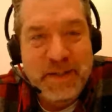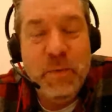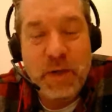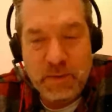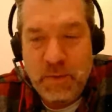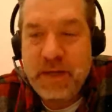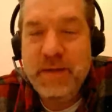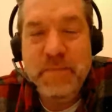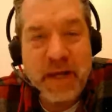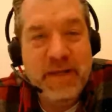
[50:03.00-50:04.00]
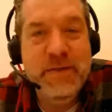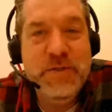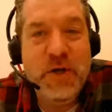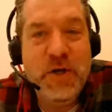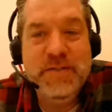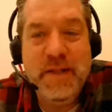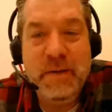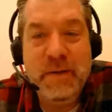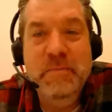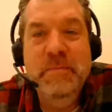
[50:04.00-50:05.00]
We could make it the Jaws
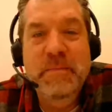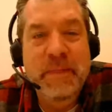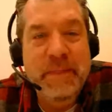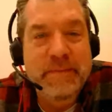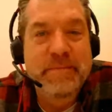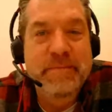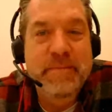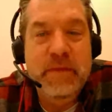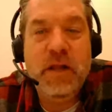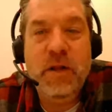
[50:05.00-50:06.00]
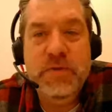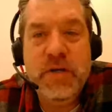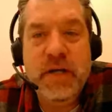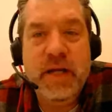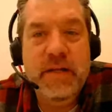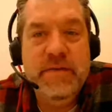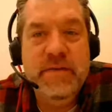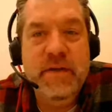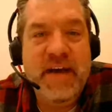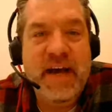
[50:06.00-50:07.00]
theme. The closer it gets,
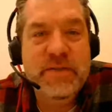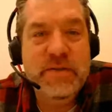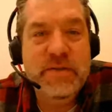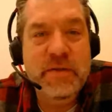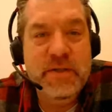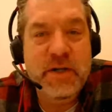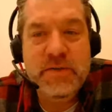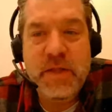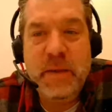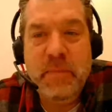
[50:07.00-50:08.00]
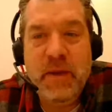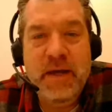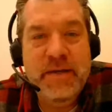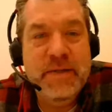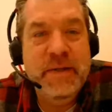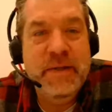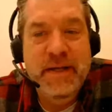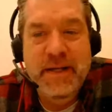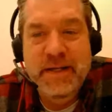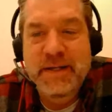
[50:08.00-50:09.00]
the faster the Jaws theme plays
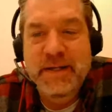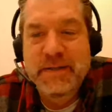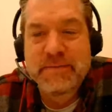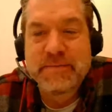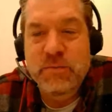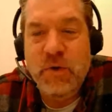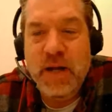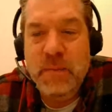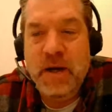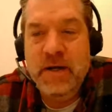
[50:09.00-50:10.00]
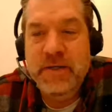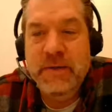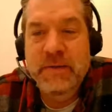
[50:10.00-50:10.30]
right up on you.